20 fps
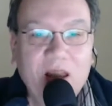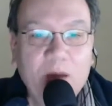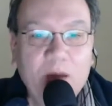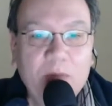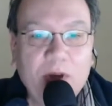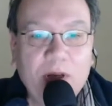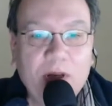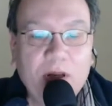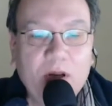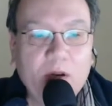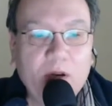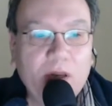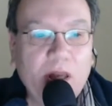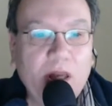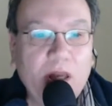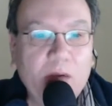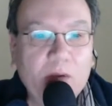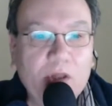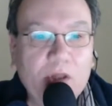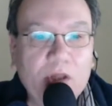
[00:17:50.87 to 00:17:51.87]
But,
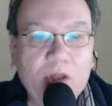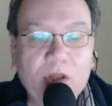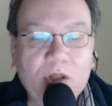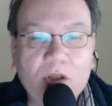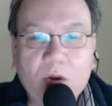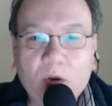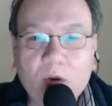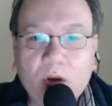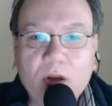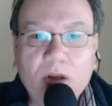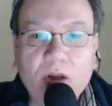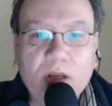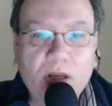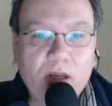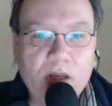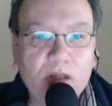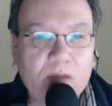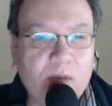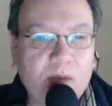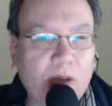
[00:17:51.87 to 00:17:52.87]
he was so good. He
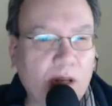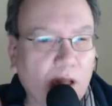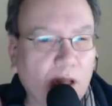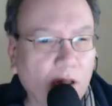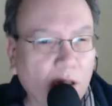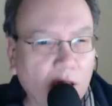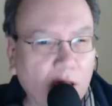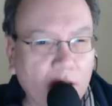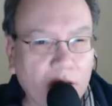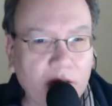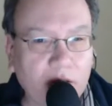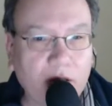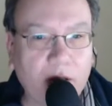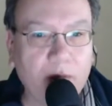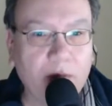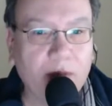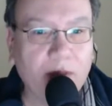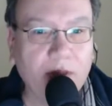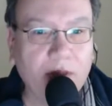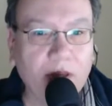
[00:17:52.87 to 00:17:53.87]
spent a lot of time
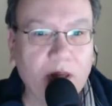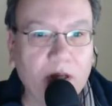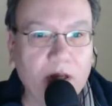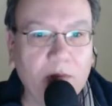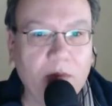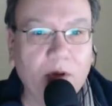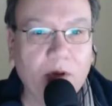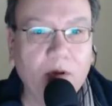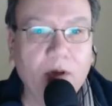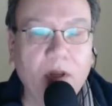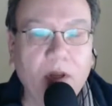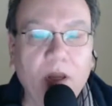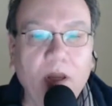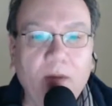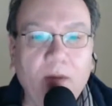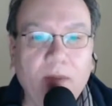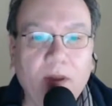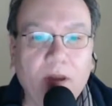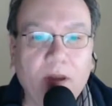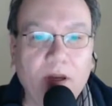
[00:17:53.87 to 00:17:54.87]
thinking about
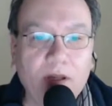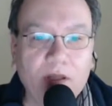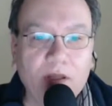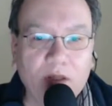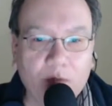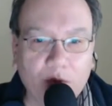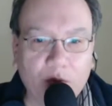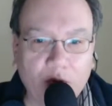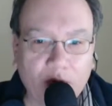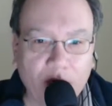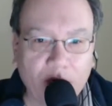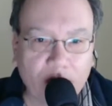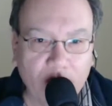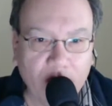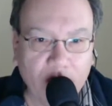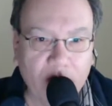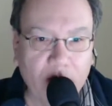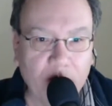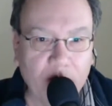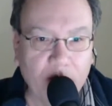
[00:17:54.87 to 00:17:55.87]
the customer and
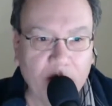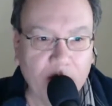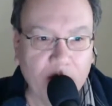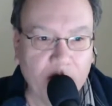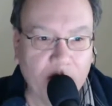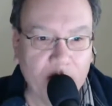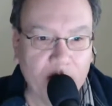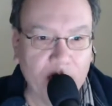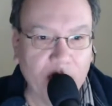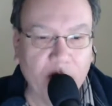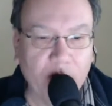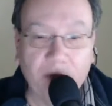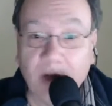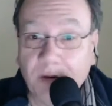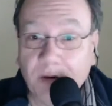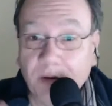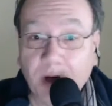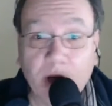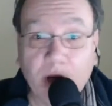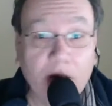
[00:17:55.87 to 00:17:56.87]
thinking about approaching,
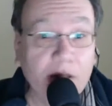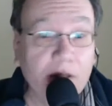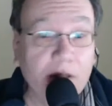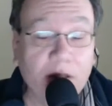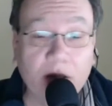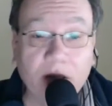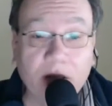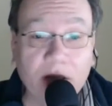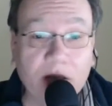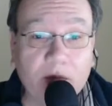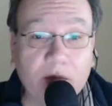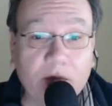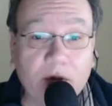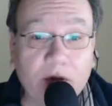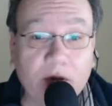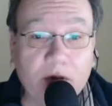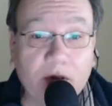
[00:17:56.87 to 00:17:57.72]
never lied to the customer.